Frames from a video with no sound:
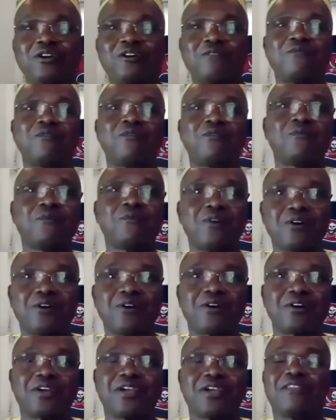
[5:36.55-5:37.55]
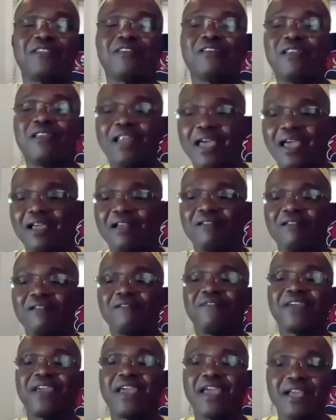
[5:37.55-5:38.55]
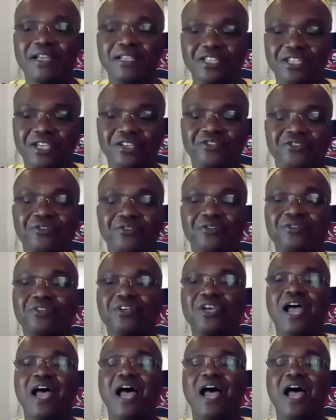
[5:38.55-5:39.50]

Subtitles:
we were in the land of the ancestors.